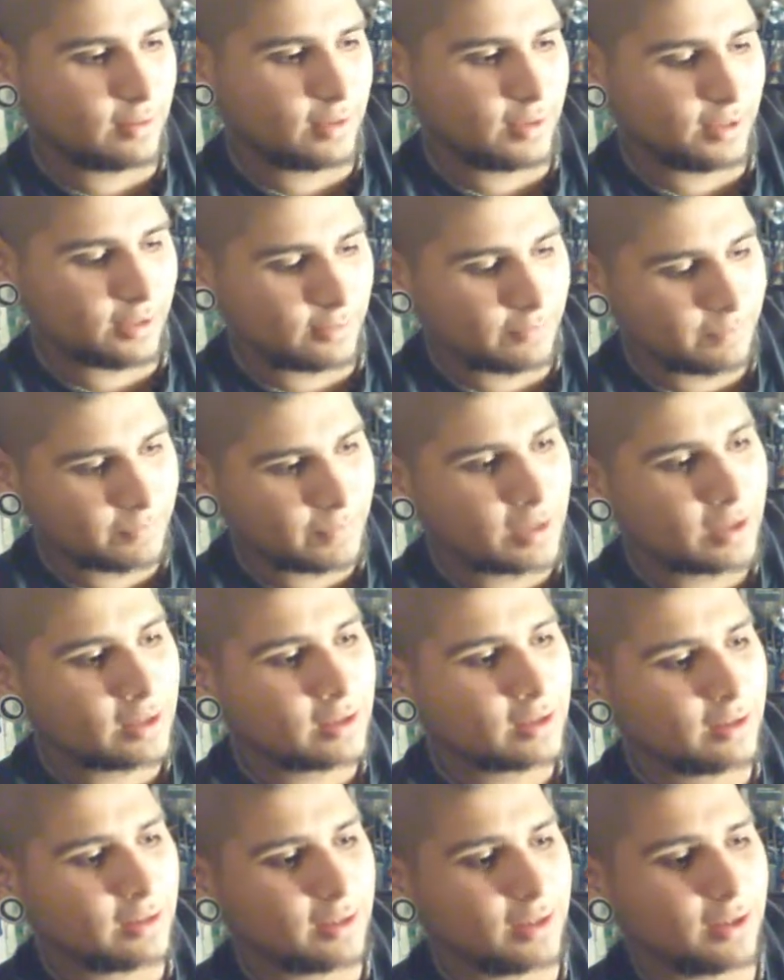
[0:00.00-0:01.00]
Now,
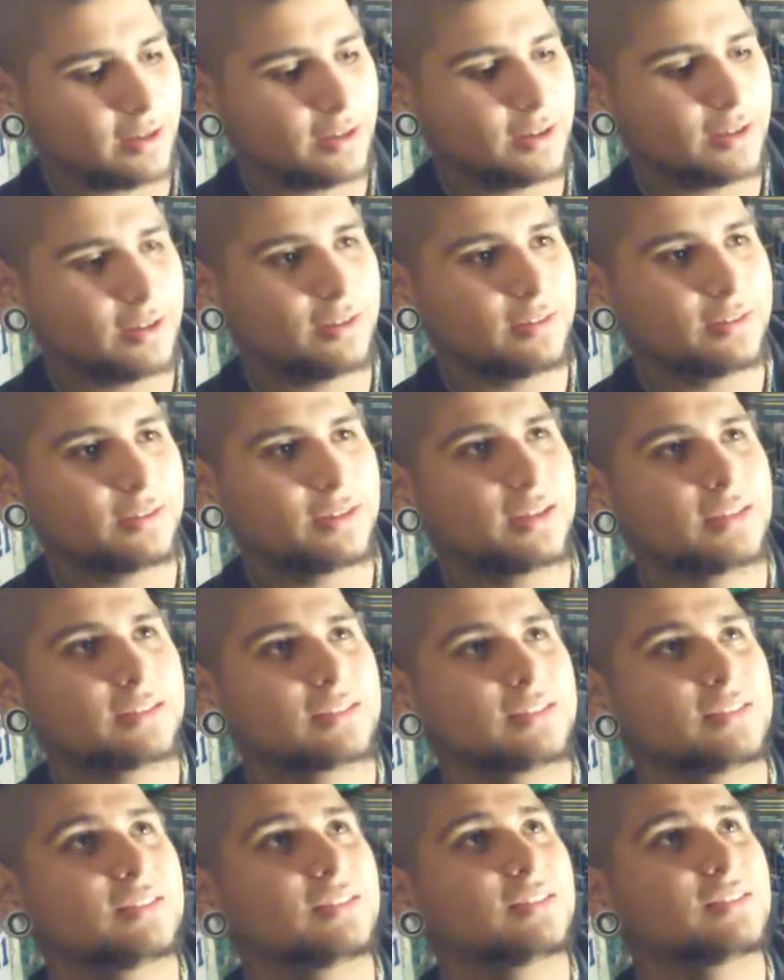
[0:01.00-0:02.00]
down here in
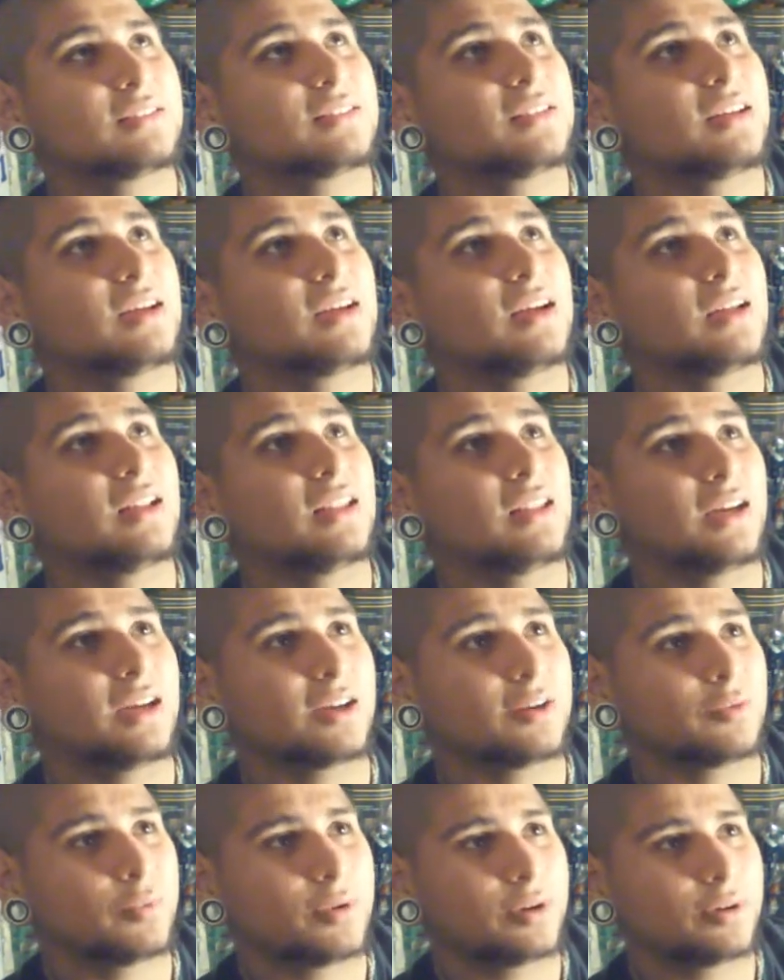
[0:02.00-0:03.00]
Texas,
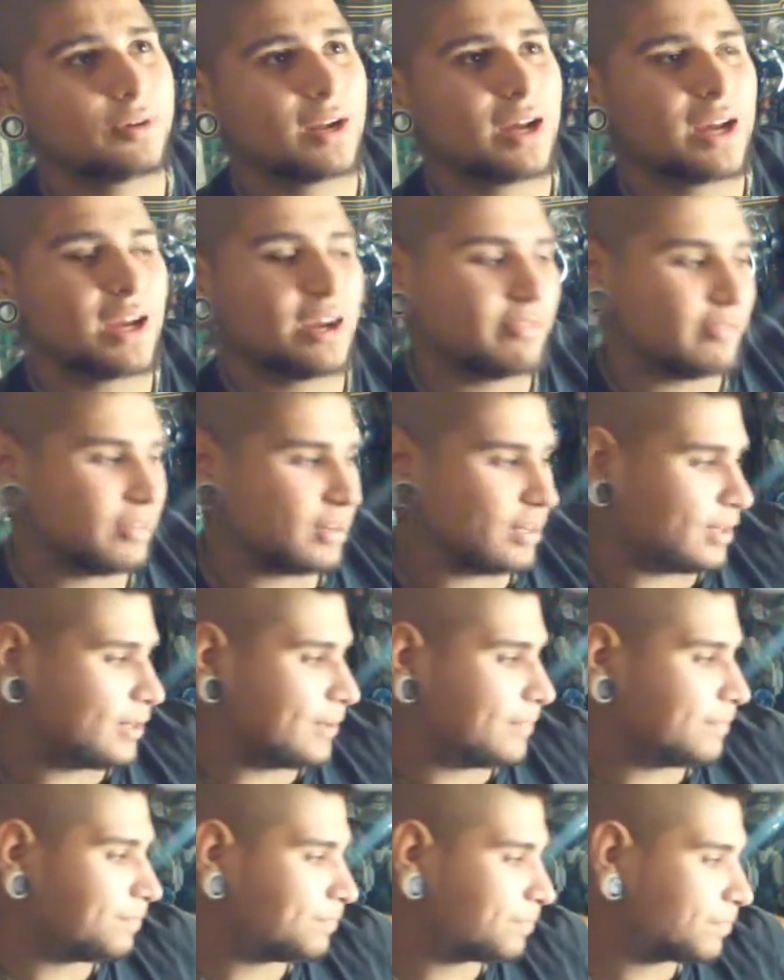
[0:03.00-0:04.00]
like we don't have,
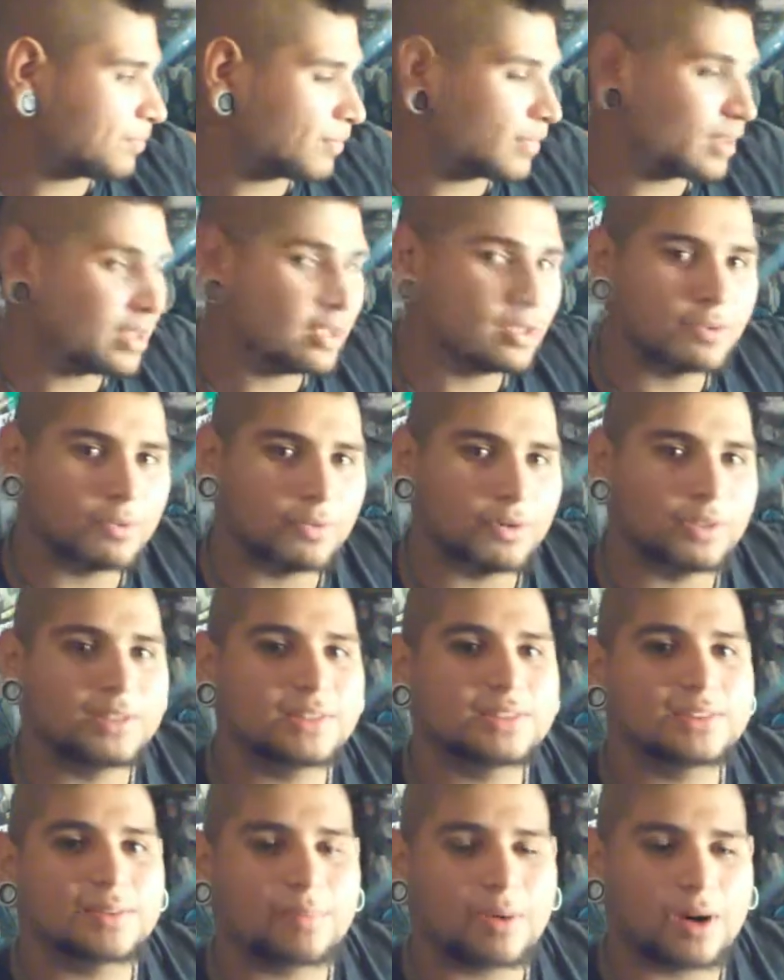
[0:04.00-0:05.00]
well, at
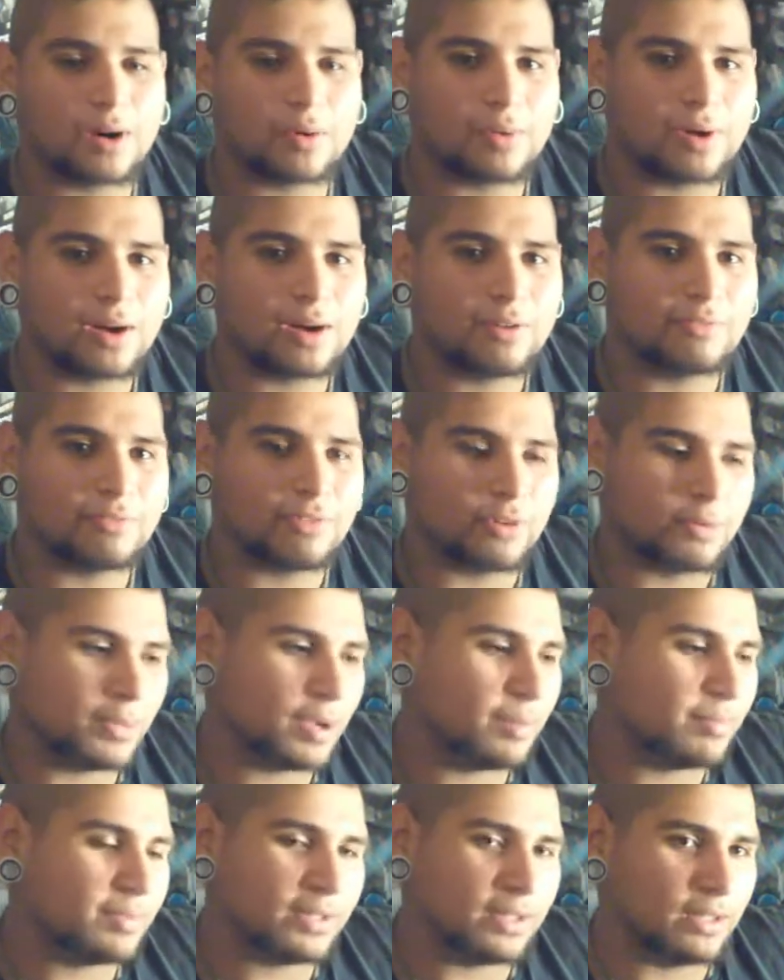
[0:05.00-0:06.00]
least the part where I'm from,
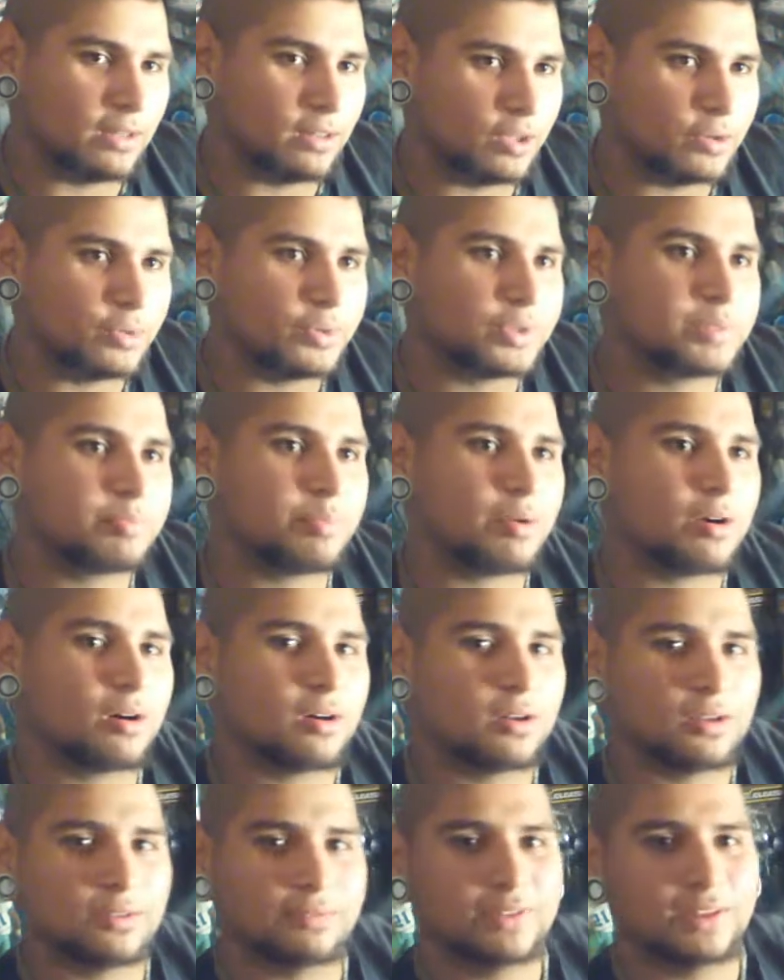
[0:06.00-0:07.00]
I'm in the lowest
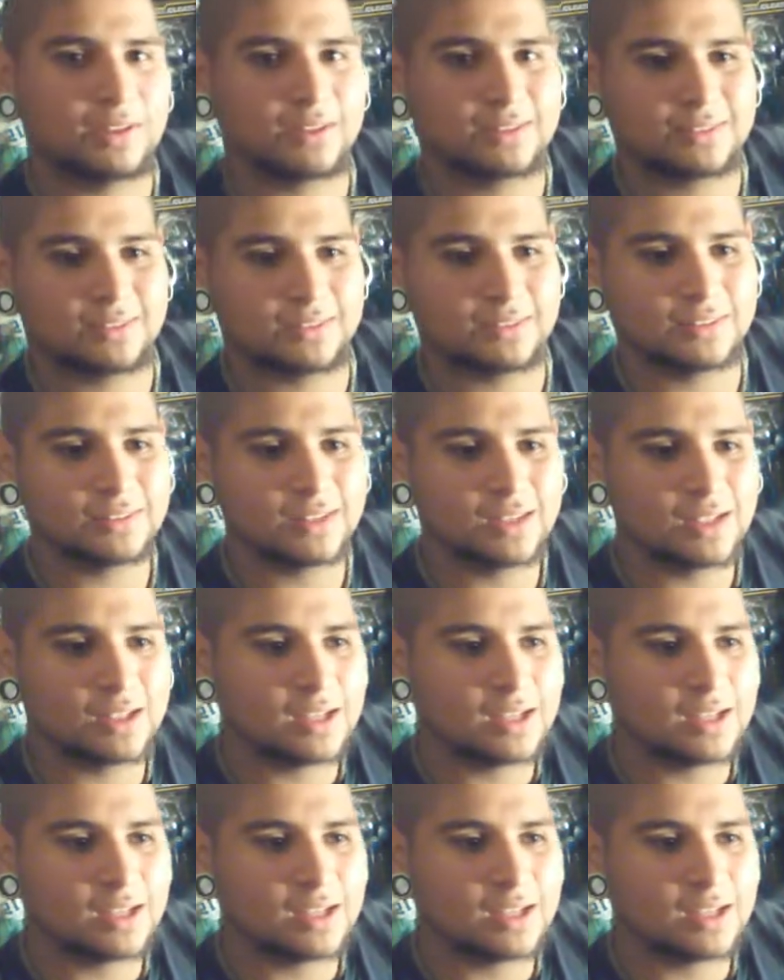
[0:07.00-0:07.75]
part of Texas,